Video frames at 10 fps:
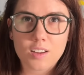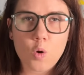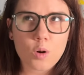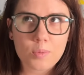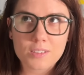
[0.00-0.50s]

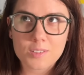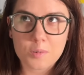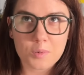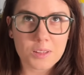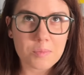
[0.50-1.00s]
orbits don't
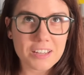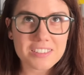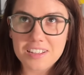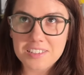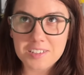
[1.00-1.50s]
really make
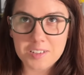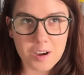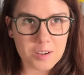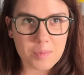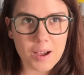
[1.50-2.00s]
sense to
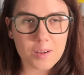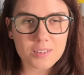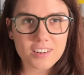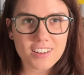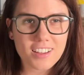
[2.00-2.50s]
talk about.
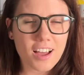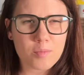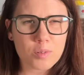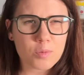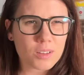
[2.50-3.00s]
Um, but